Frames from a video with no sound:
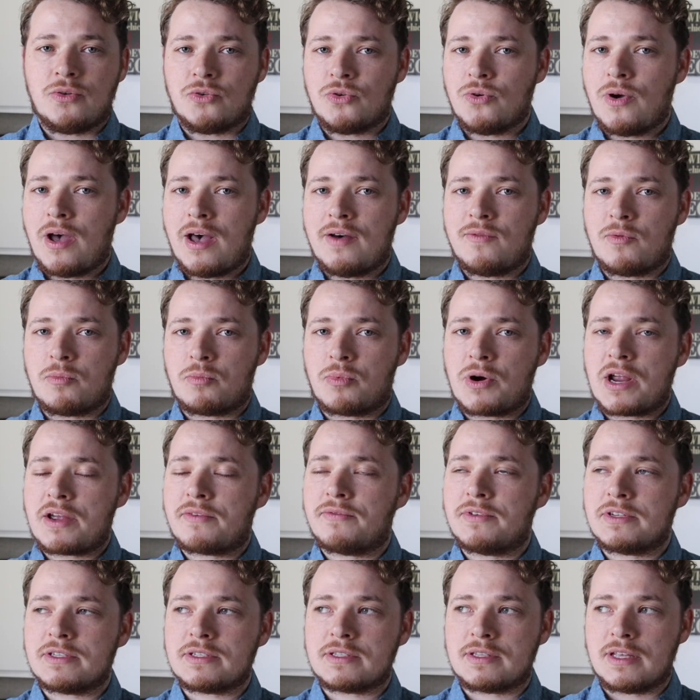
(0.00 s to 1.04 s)
You have a
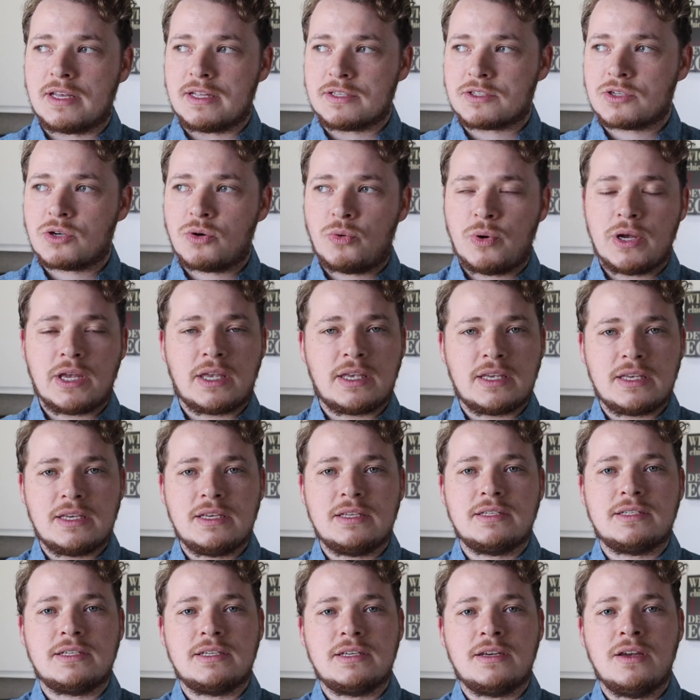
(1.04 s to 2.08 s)
breakfast that's quick,
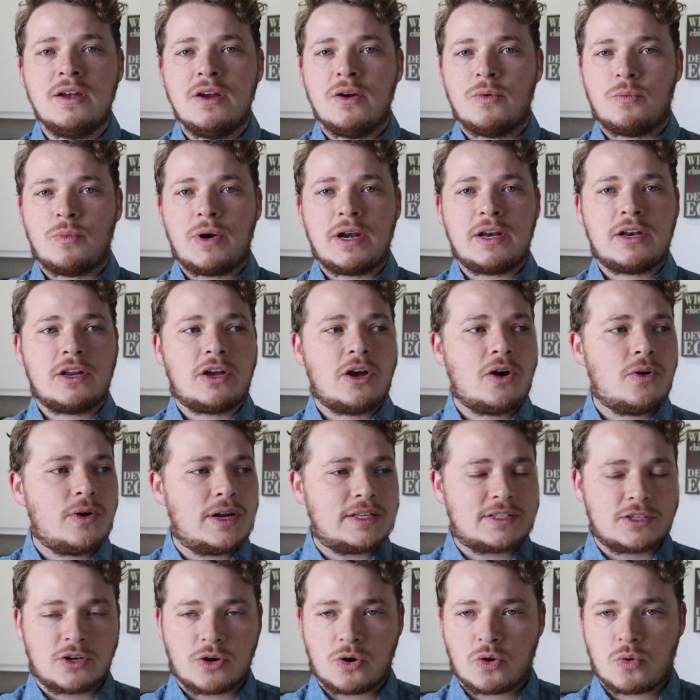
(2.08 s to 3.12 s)
easy, ready to go.
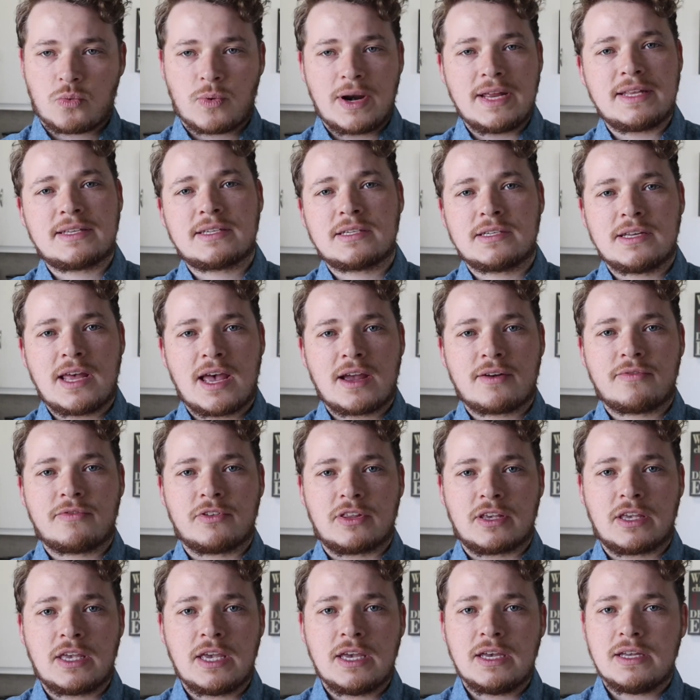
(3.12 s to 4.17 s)
It's a great snack for
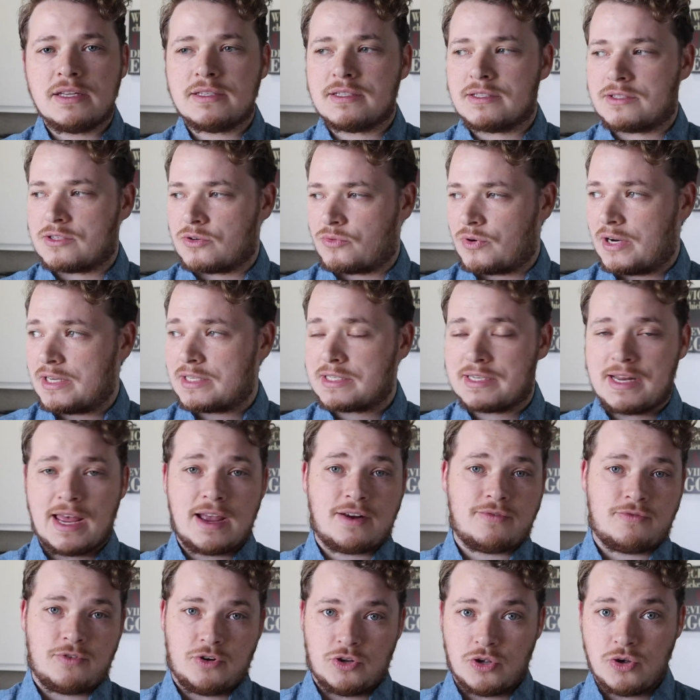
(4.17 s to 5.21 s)
the kids, it's a great
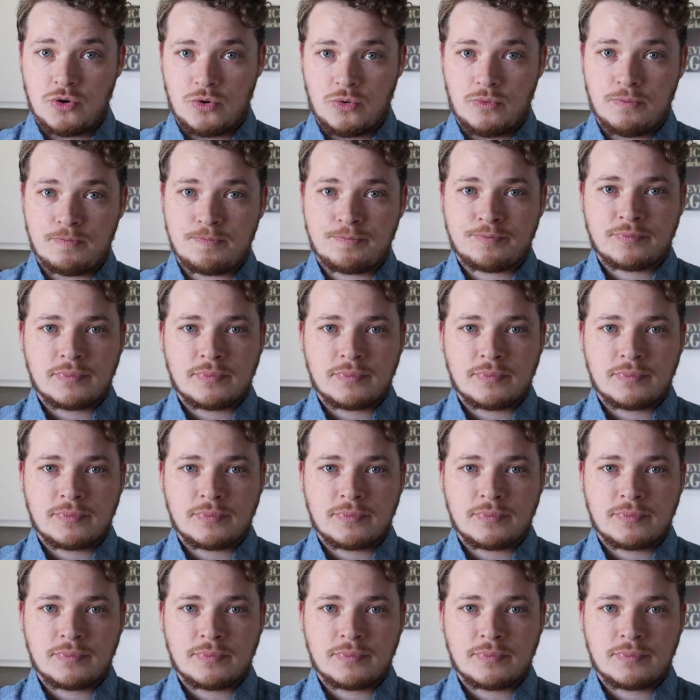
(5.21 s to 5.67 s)
snack for you.